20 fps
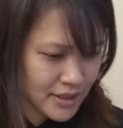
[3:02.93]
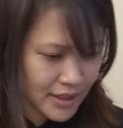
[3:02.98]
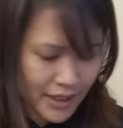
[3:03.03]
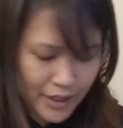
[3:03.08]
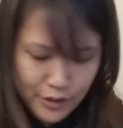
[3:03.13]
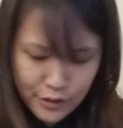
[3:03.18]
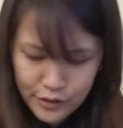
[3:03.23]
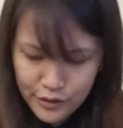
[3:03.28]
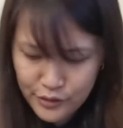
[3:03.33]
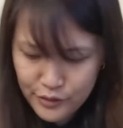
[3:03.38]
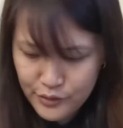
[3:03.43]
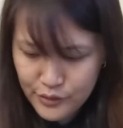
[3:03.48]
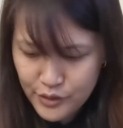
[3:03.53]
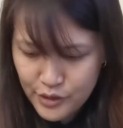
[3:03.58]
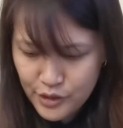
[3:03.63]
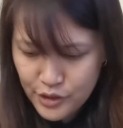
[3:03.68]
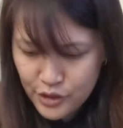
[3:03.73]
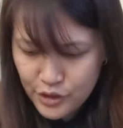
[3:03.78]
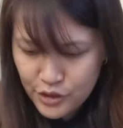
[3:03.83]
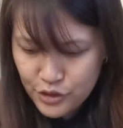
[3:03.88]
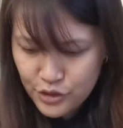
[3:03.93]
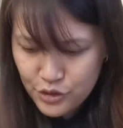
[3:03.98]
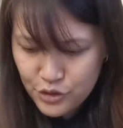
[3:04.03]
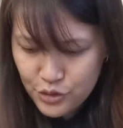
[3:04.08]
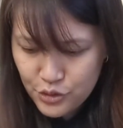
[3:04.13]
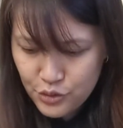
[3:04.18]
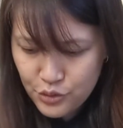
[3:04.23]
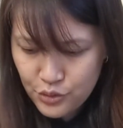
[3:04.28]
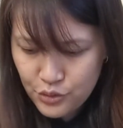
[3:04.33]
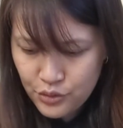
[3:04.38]
is it? I don't know.
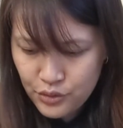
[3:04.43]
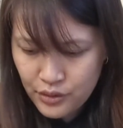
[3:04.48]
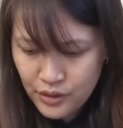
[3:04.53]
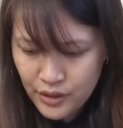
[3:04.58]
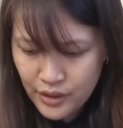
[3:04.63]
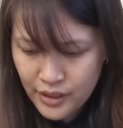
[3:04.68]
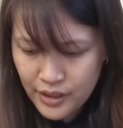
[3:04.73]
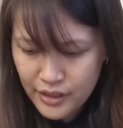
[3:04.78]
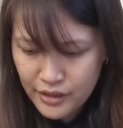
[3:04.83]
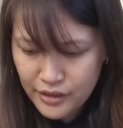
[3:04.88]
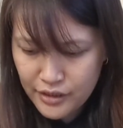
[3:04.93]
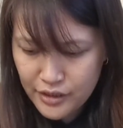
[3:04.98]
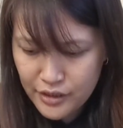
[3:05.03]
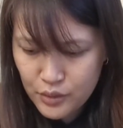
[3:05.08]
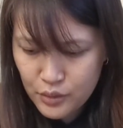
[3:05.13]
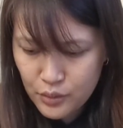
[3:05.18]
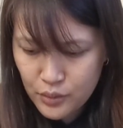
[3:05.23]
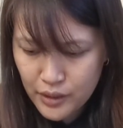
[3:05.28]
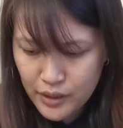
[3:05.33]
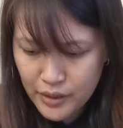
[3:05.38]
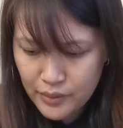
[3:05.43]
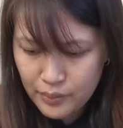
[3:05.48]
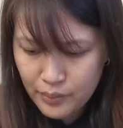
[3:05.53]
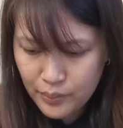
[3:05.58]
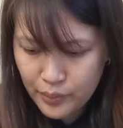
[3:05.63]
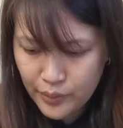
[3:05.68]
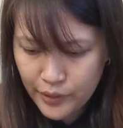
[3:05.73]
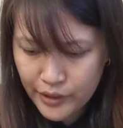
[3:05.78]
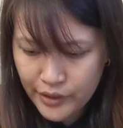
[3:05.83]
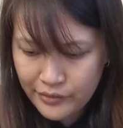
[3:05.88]

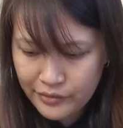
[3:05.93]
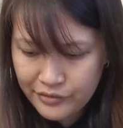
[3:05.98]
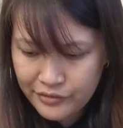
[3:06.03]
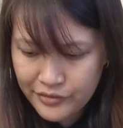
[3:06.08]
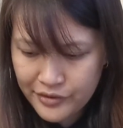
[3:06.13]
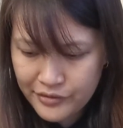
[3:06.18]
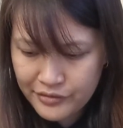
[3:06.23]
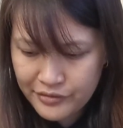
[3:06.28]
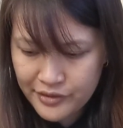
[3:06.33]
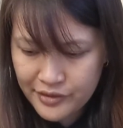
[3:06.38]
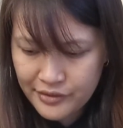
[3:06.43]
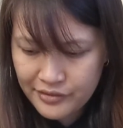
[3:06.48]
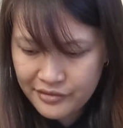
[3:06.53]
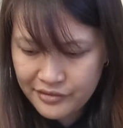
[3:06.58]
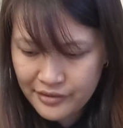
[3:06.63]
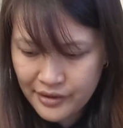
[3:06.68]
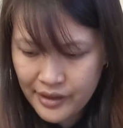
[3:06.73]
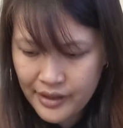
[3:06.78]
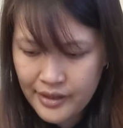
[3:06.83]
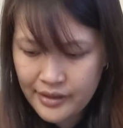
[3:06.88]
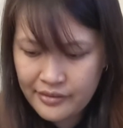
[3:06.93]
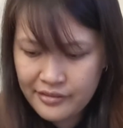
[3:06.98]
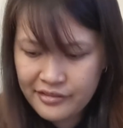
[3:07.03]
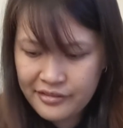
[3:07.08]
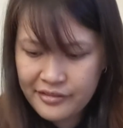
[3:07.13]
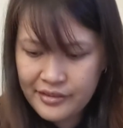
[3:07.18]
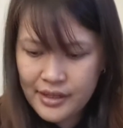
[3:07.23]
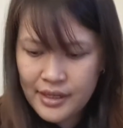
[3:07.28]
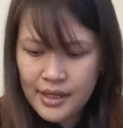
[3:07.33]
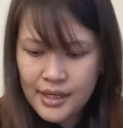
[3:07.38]

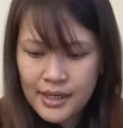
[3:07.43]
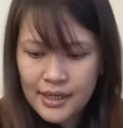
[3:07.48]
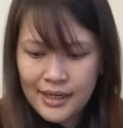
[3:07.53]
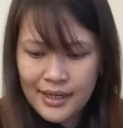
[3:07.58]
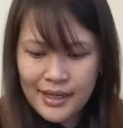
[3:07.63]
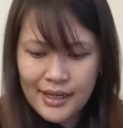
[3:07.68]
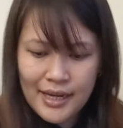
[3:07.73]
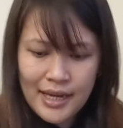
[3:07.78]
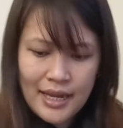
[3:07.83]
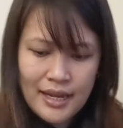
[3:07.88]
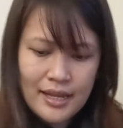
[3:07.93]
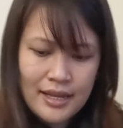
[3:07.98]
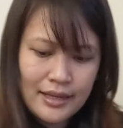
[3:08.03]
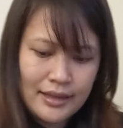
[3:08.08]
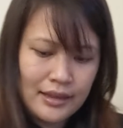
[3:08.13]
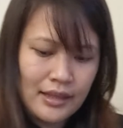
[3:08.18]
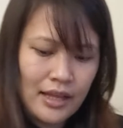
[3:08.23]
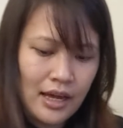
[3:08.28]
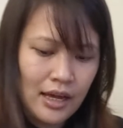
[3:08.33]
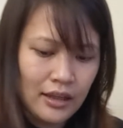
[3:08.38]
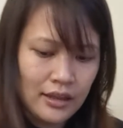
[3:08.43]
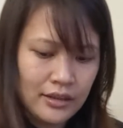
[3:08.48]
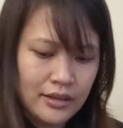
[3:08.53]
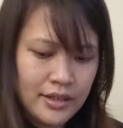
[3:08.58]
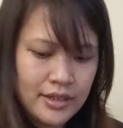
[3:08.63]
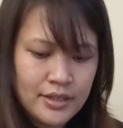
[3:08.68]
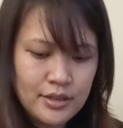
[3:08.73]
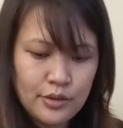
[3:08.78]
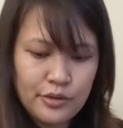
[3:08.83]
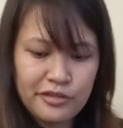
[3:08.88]
201.55 Canadian
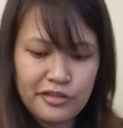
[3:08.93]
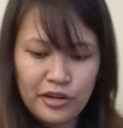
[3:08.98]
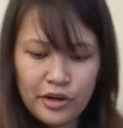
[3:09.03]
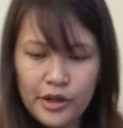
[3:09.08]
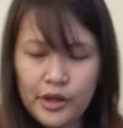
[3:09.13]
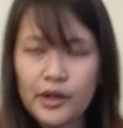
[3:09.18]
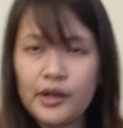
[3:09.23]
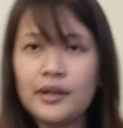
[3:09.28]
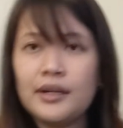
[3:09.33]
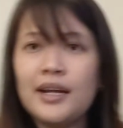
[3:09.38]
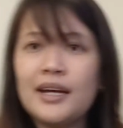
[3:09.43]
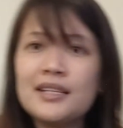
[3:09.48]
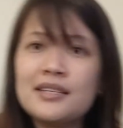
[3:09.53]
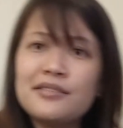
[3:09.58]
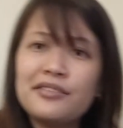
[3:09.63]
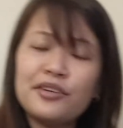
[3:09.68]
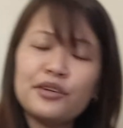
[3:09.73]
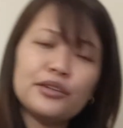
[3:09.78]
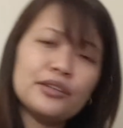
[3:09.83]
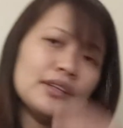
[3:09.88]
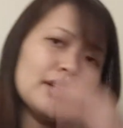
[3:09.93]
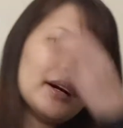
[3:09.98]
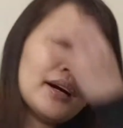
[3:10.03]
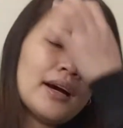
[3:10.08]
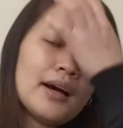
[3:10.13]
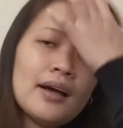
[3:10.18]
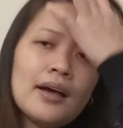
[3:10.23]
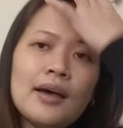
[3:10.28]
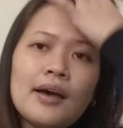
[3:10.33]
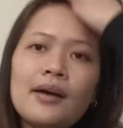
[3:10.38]
dollars. So that's for
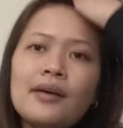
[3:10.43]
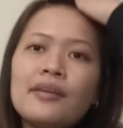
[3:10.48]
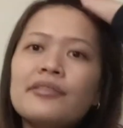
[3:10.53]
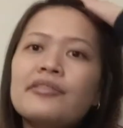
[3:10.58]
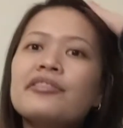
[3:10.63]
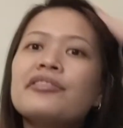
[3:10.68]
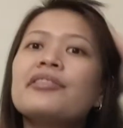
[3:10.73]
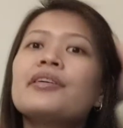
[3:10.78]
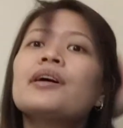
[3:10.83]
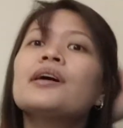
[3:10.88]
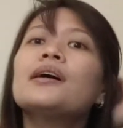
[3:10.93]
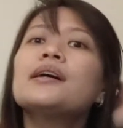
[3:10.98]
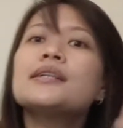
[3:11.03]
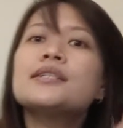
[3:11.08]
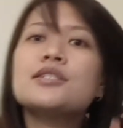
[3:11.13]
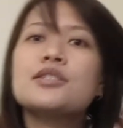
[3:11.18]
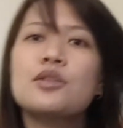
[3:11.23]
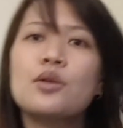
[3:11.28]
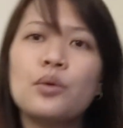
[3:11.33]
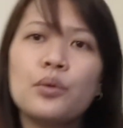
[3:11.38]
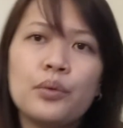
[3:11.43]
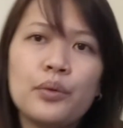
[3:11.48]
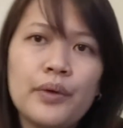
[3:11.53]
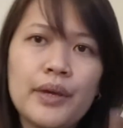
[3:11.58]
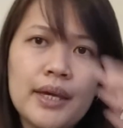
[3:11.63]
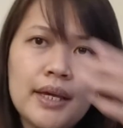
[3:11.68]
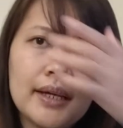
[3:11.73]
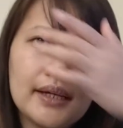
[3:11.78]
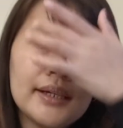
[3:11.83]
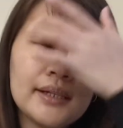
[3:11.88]
the first
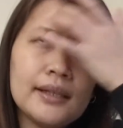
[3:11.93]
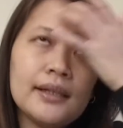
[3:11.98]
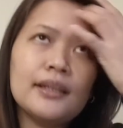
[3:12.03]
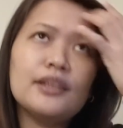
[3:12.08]
week.